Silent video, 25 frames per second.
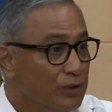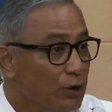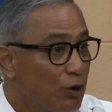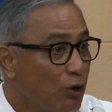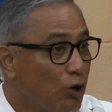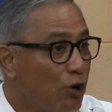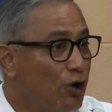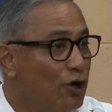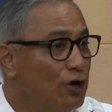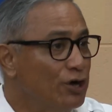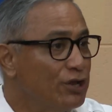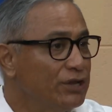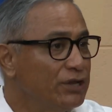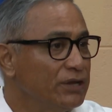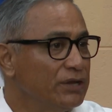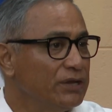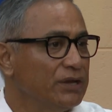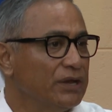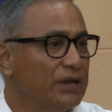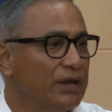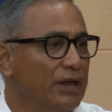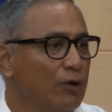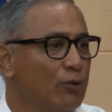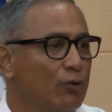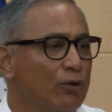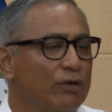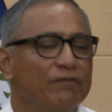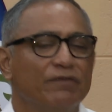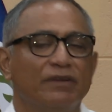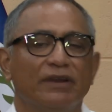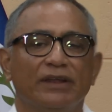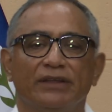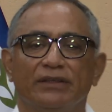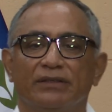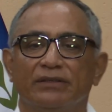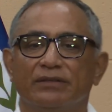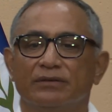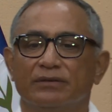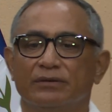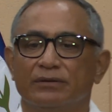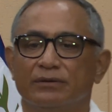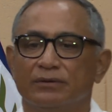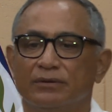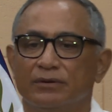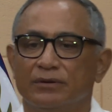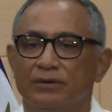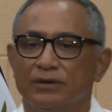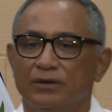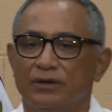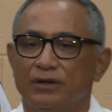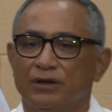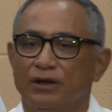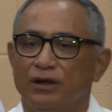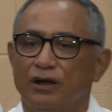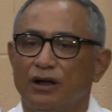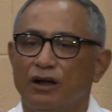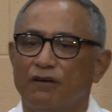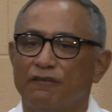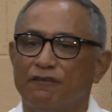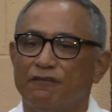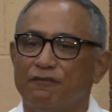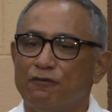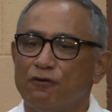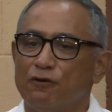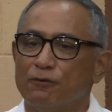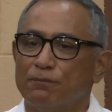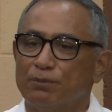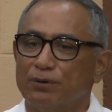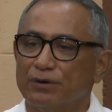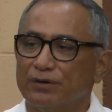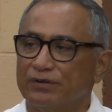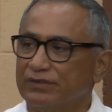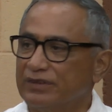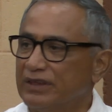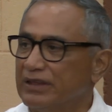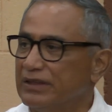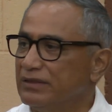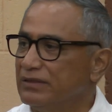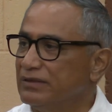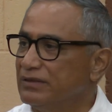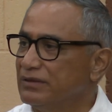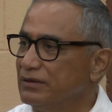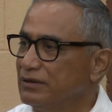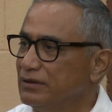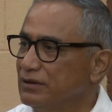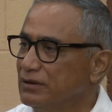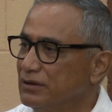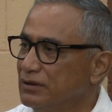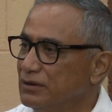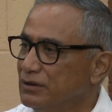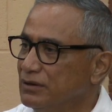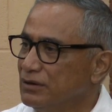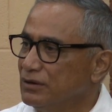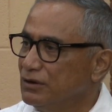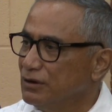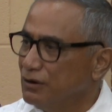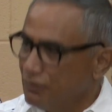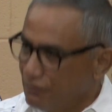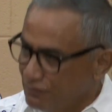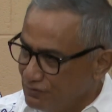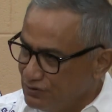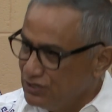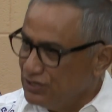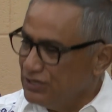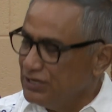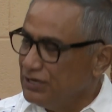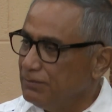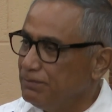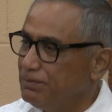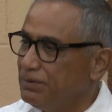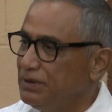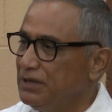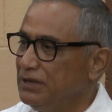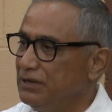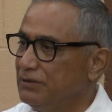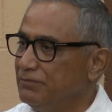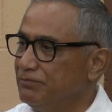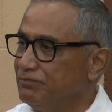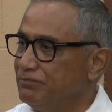or the equivalent of 4% of GDP.